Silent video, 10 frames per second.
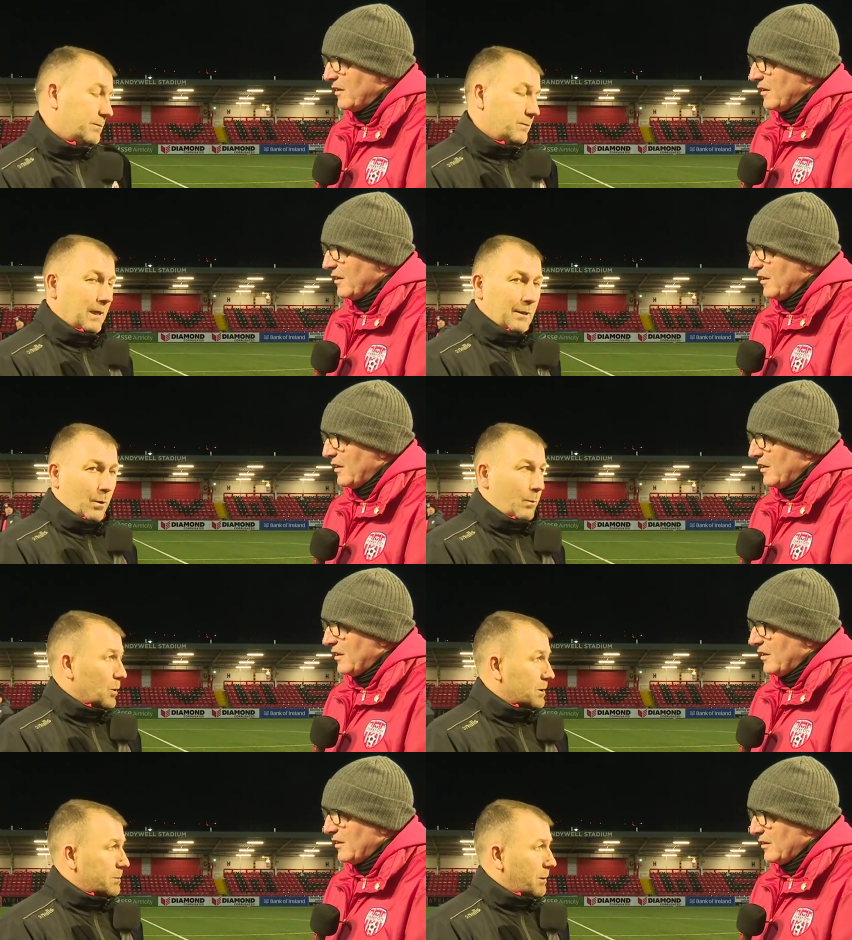Speaker 1: we'll know
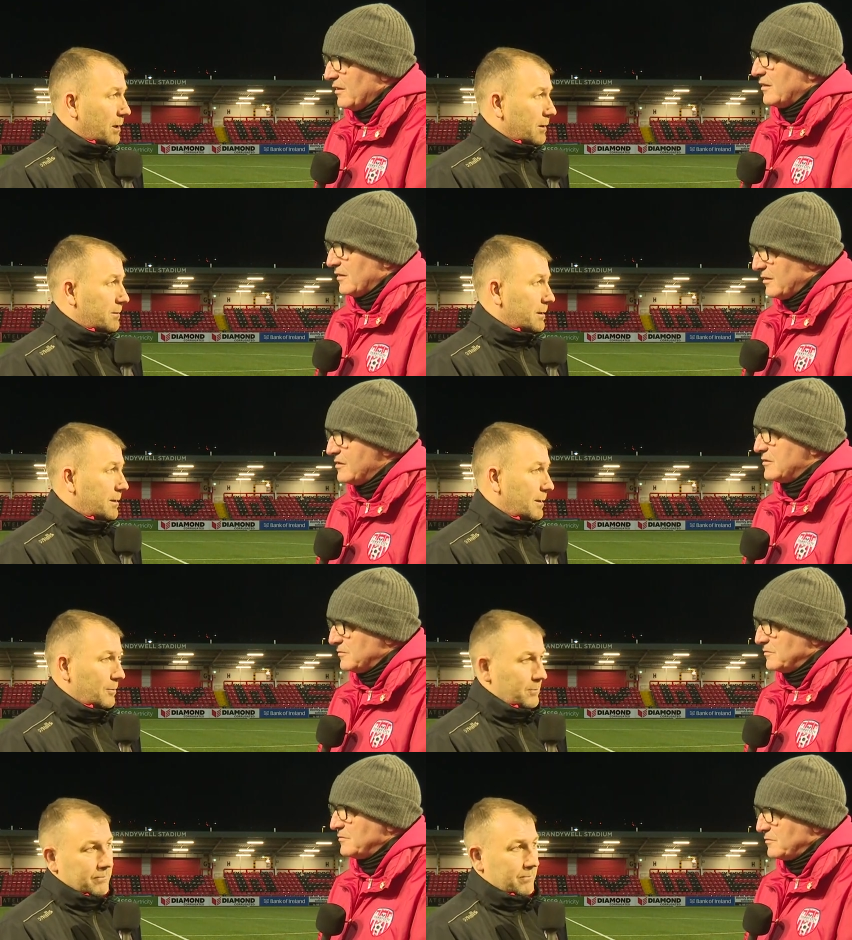more tomorrow. You
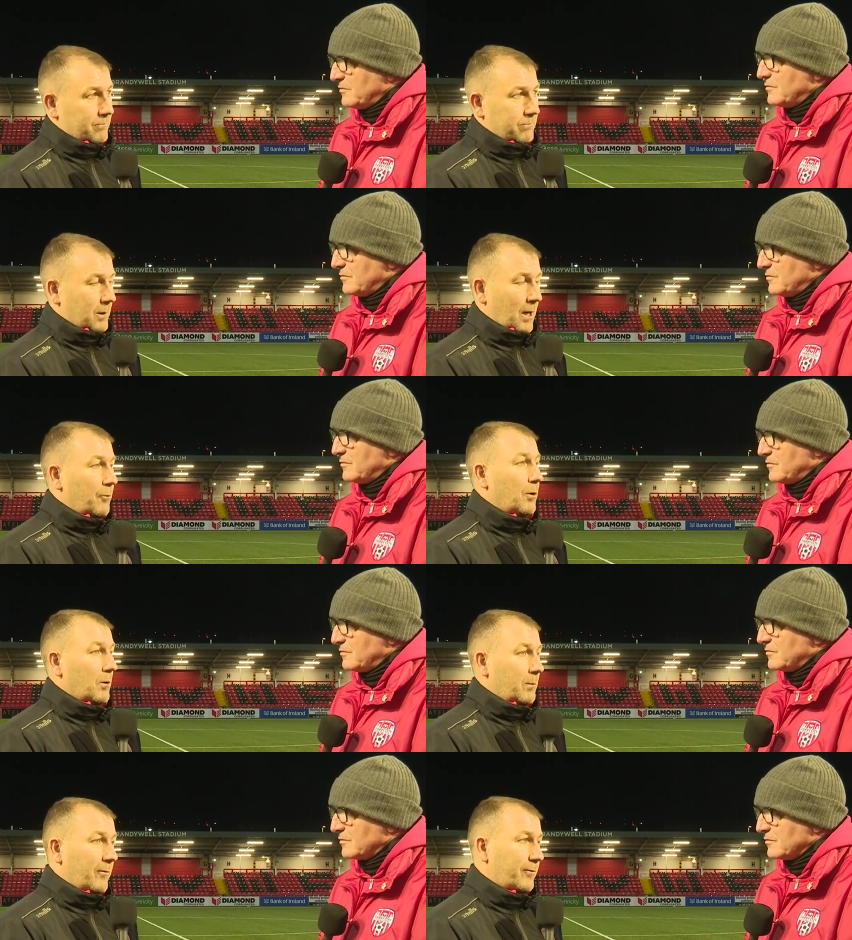know we're not
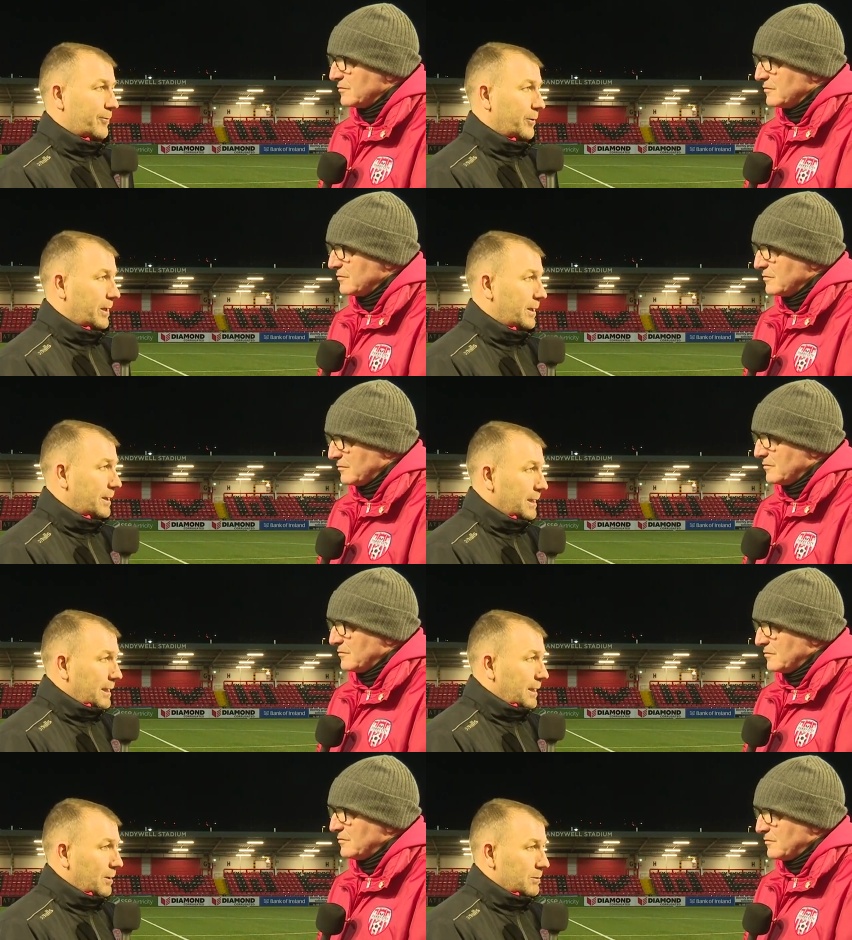ruling them out for Friday.
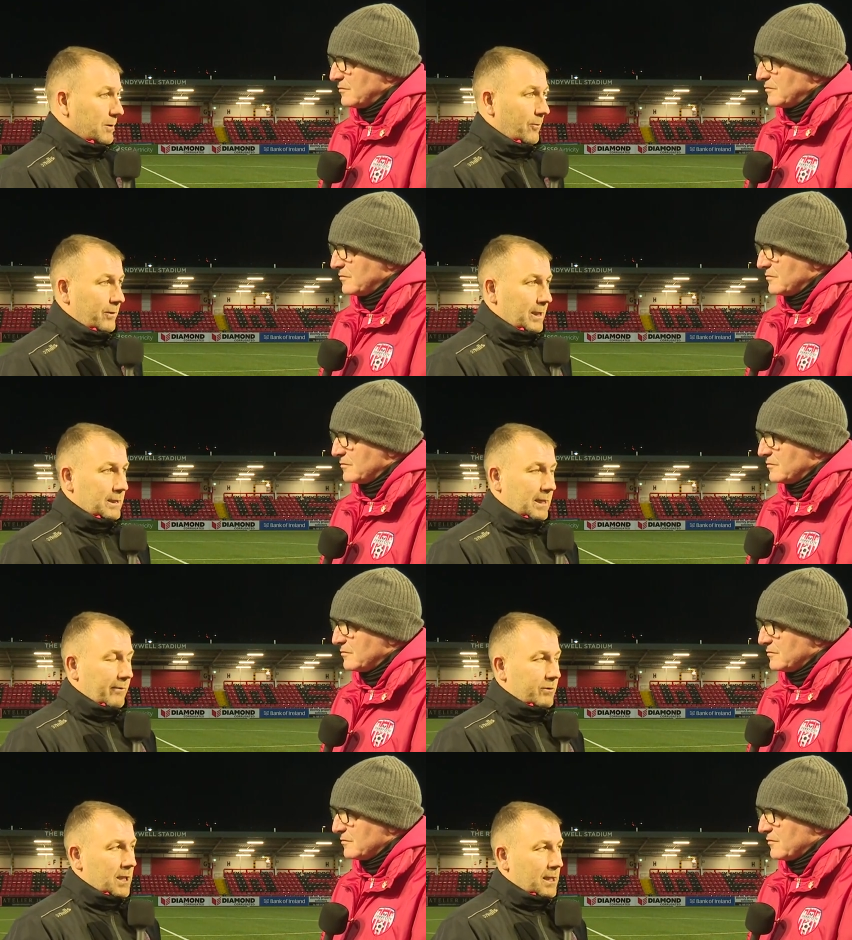You know, so
Speaker 2: hopefully we still
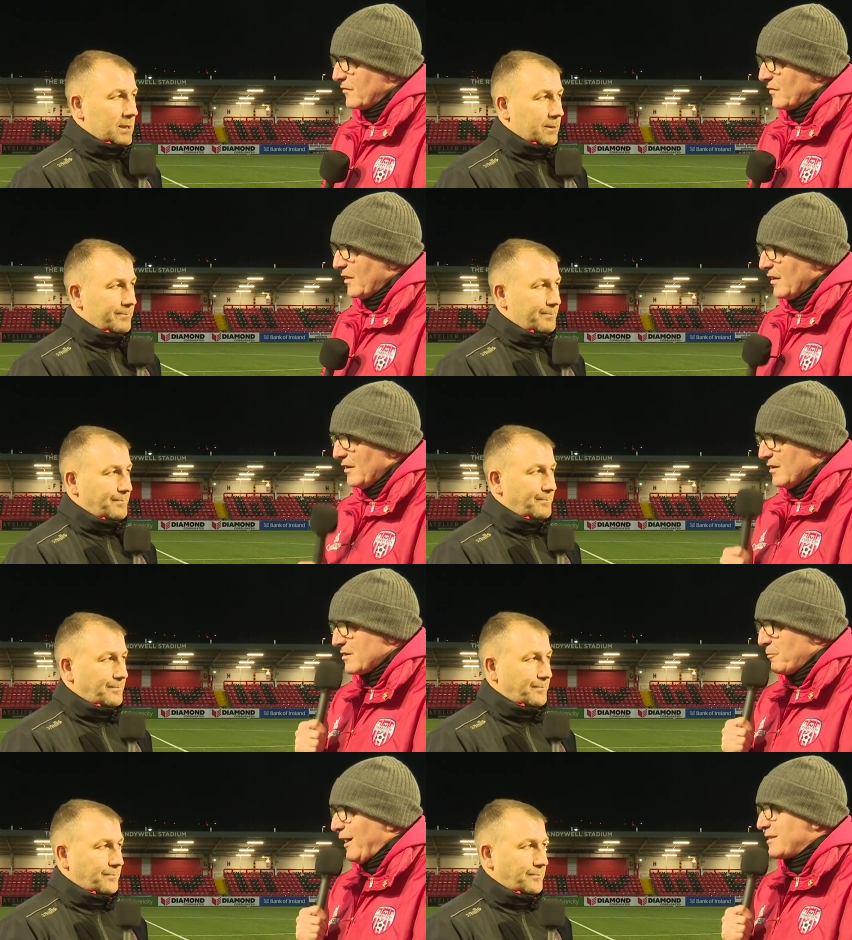have a chance.
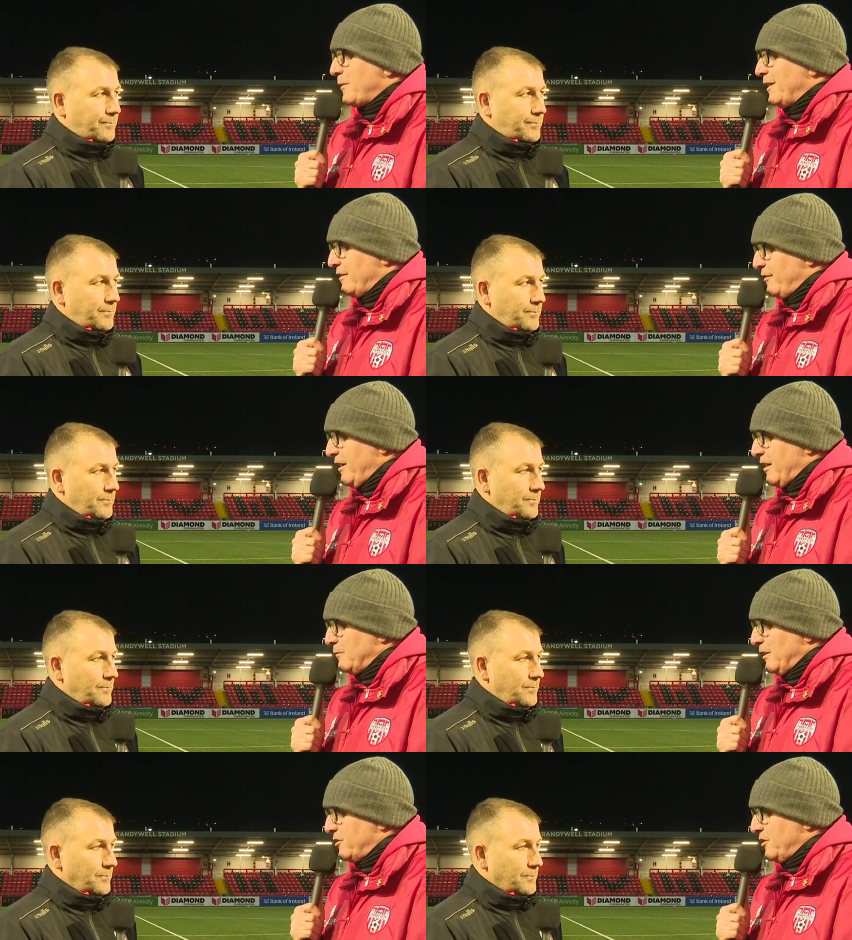St Pat's will be a different
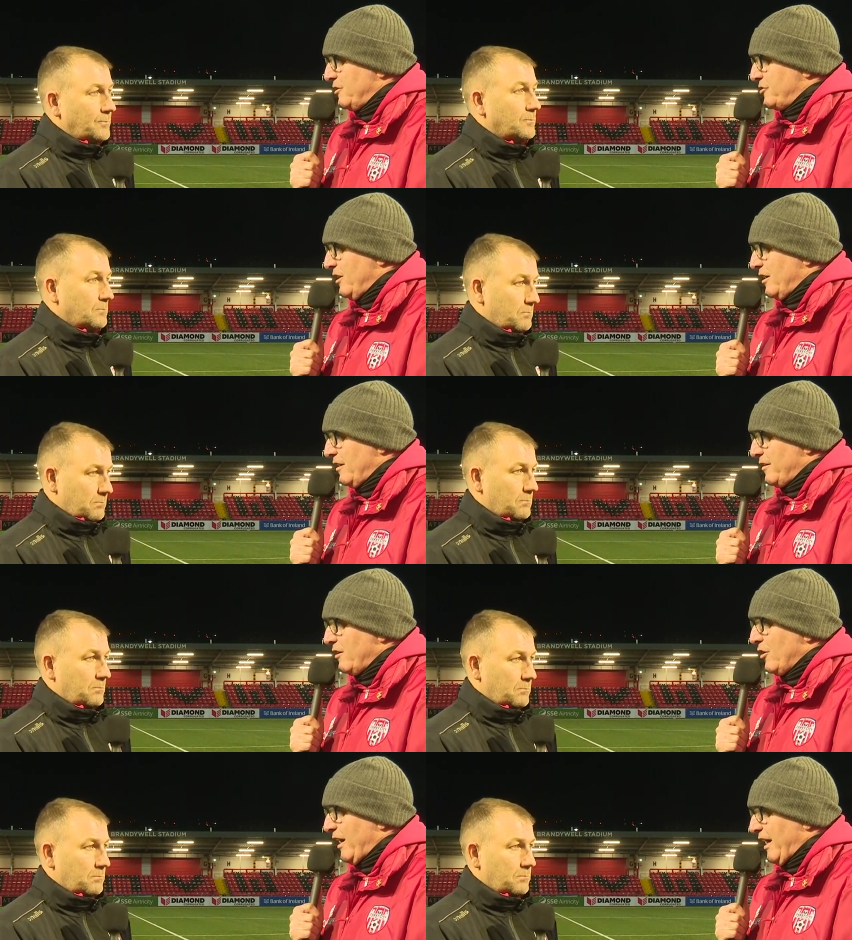Animal too. Drogheda, they're
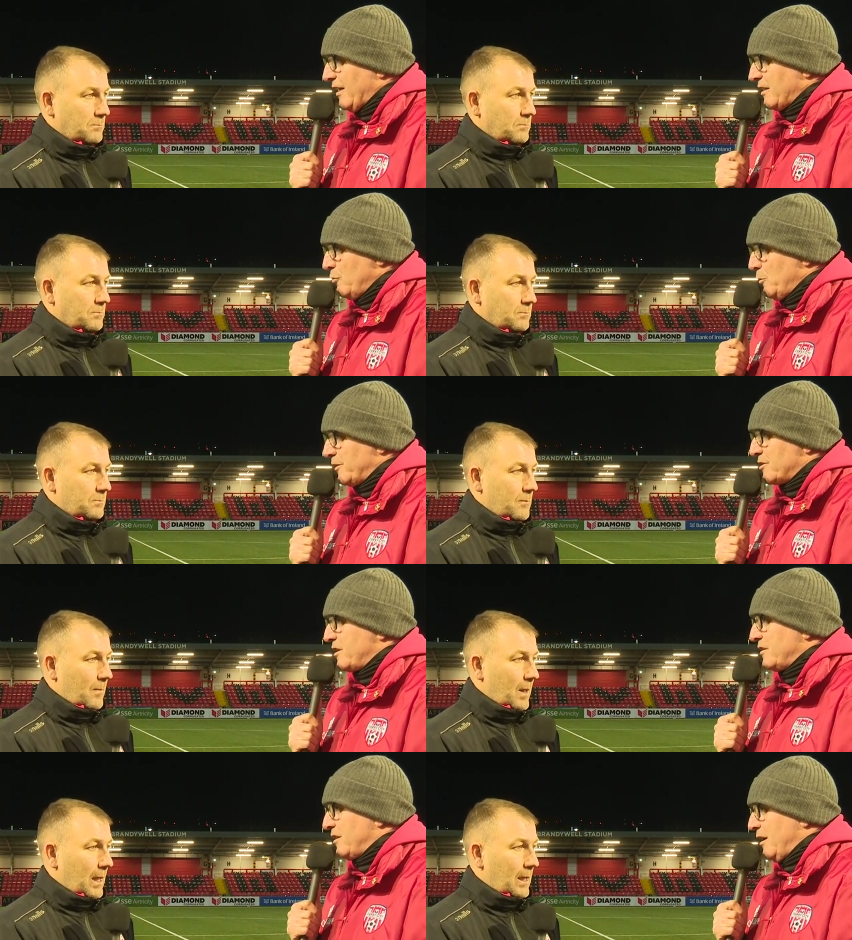on a high at the moment. They're
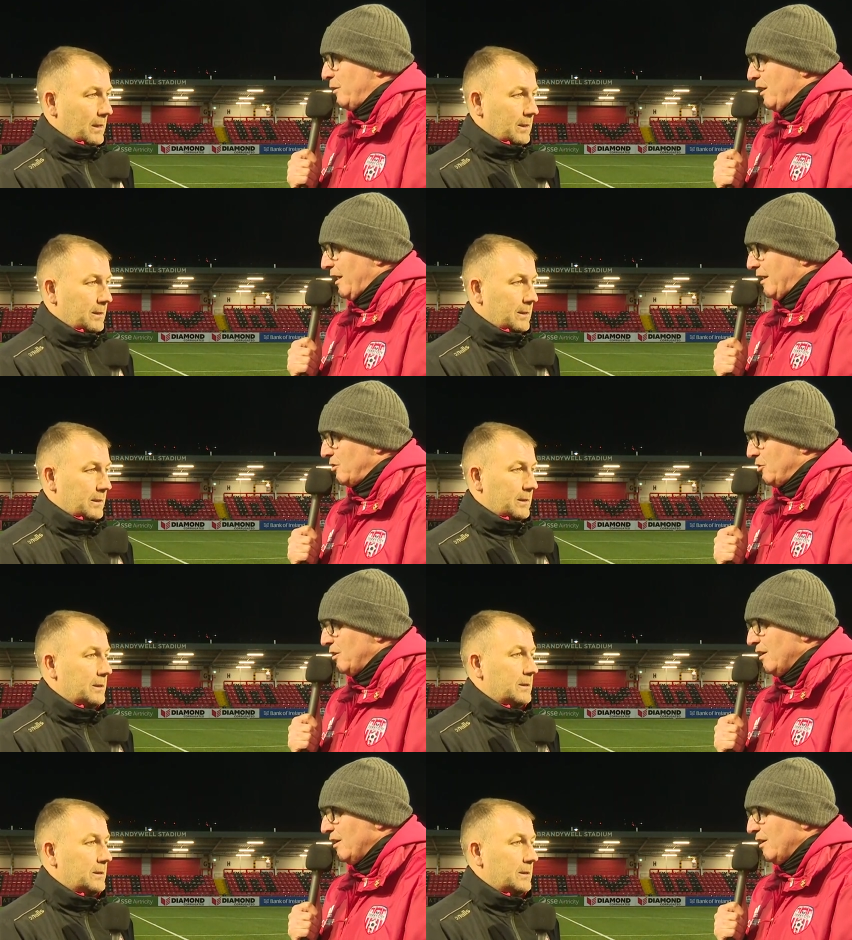sitting top of the league too,